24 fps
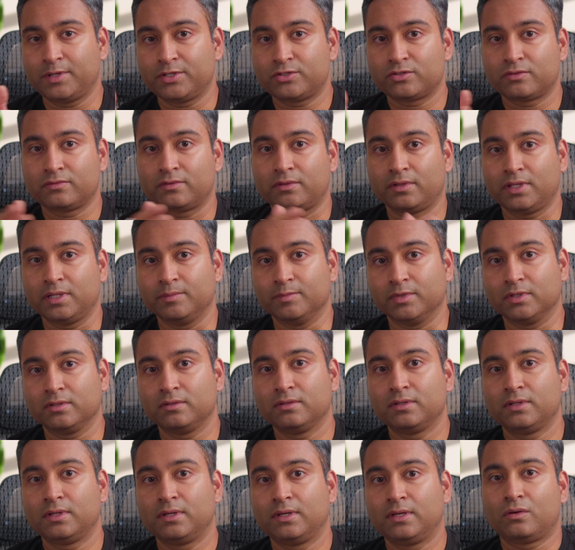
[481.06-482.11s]
a picture of the label.
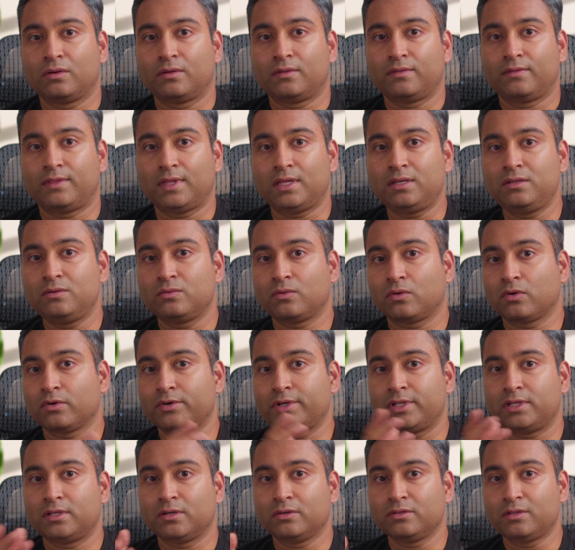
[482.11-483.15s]
Then you
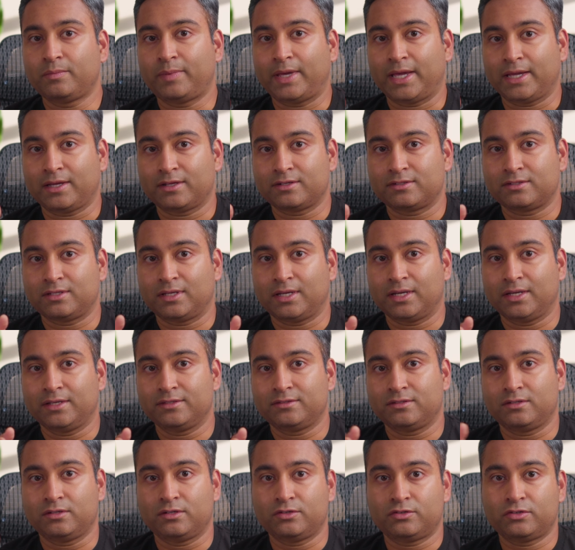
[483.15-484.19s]
already know the package
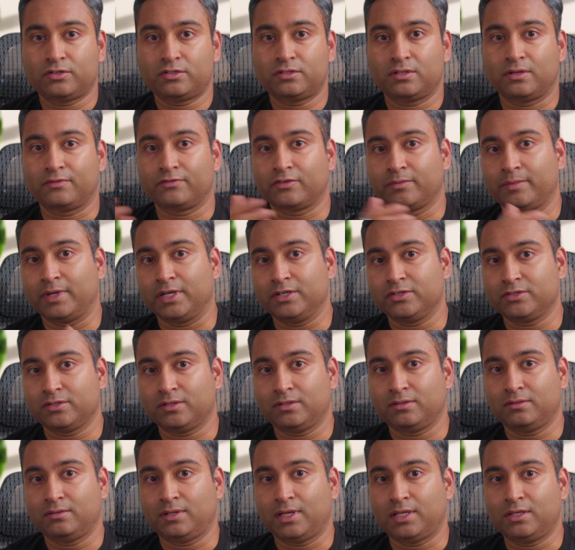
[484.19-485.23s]
size and nutrition
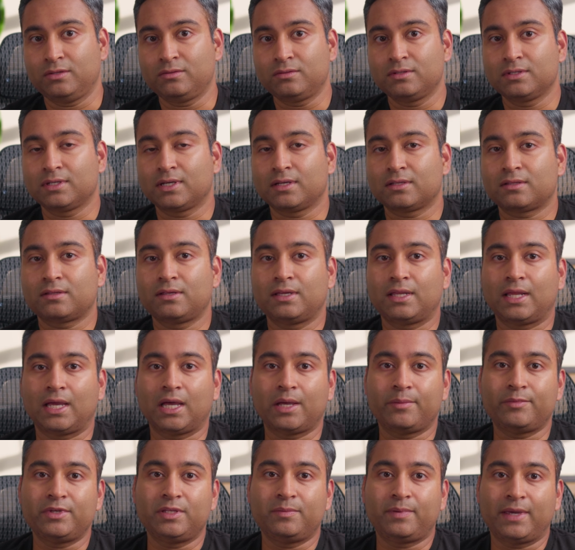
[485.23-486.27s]
information, and you can calculate
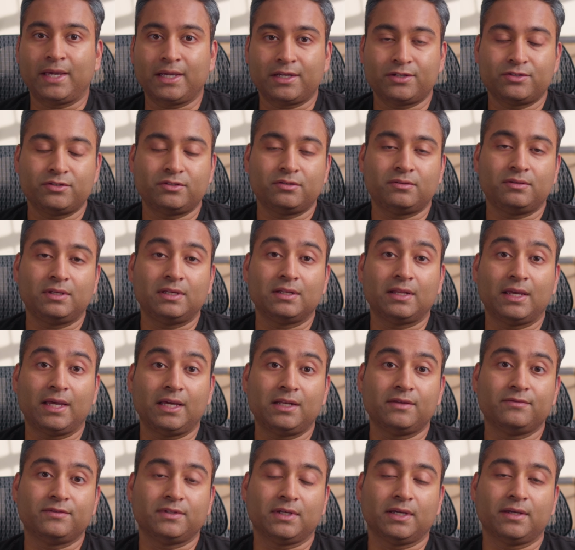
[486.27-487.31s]
how many packages you need
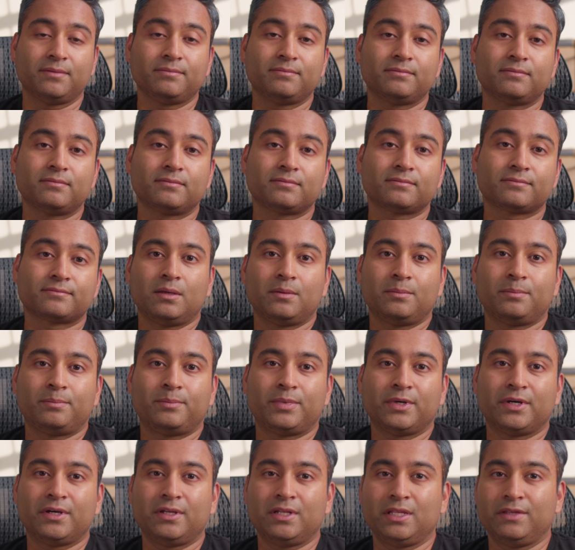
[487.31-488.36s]
ahead of time.
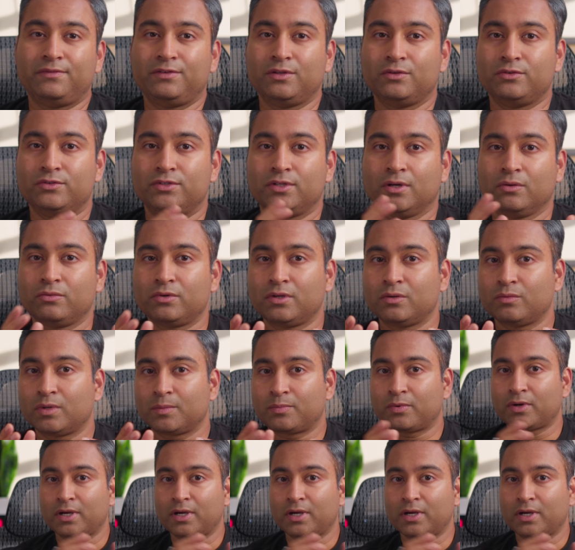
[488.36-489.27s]
But if you don't know what